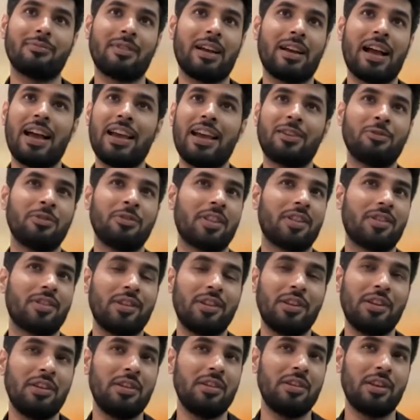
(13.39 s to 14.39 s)
I don't
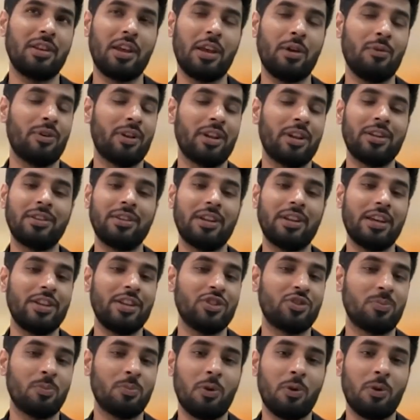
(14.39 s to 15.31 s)
see even an inch